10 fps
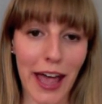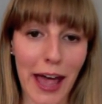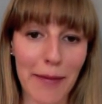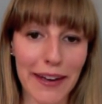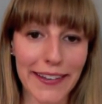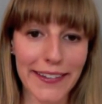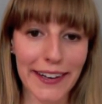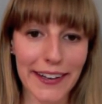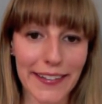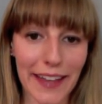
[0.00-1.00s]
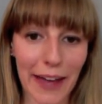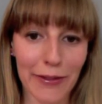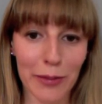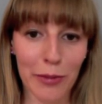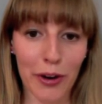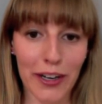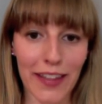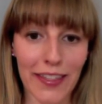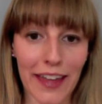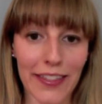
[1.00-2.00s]
Many studies have reported
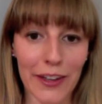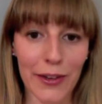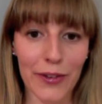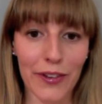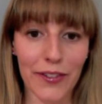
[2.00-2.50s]
that the use of